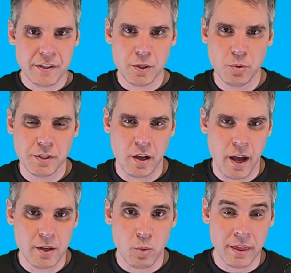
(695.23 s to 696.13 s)
On the
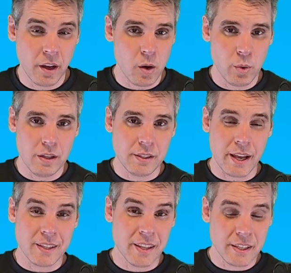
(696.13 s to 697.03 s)
physical side, one thing I
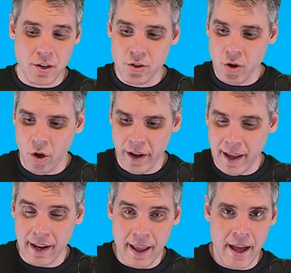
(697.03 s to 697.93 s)
will say is these are
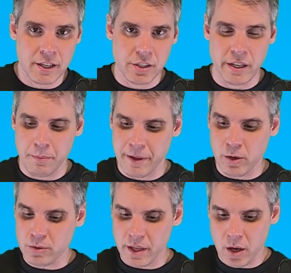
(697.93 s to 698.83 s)
not a large
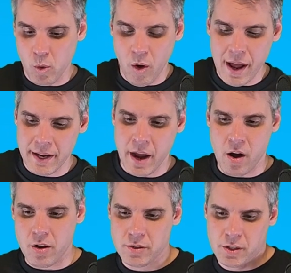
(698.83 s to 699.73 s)
set of pedals, they're
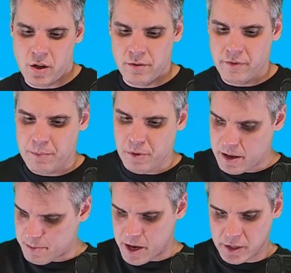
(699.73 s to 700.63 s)
quite narrow. So
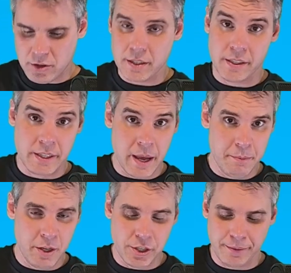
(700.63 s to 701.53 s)
if I pull out my
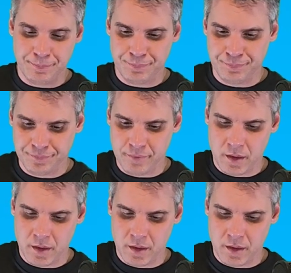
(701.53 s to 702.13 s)
trusty tape measure,